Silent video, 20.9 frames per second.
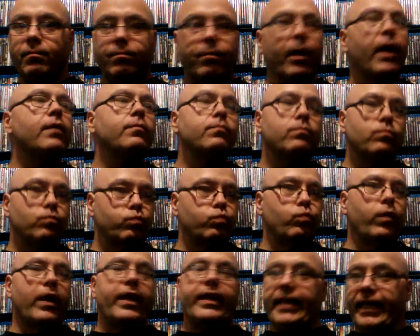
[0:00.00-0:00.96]
But
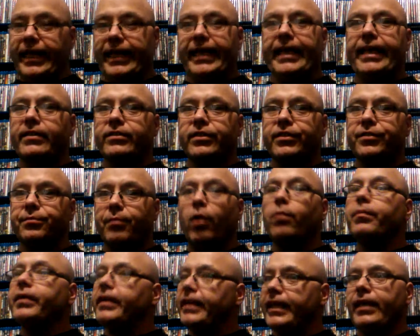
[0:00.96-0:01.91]
when he gets his
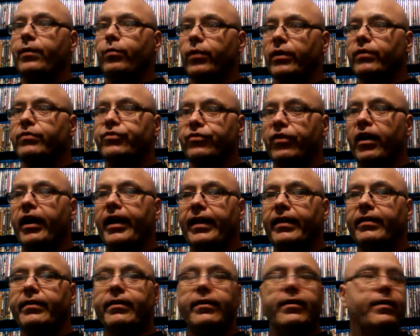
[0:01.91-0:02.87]
moment, he will
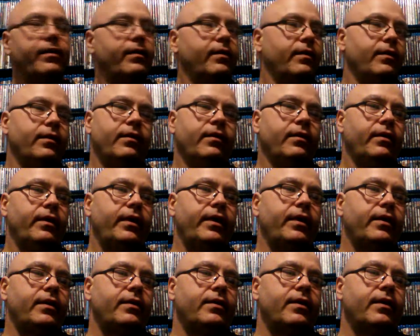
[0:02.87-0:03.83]
strike.
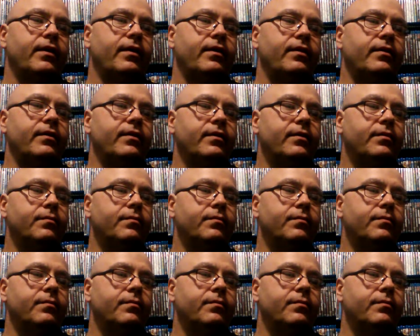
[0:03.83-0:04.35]
And and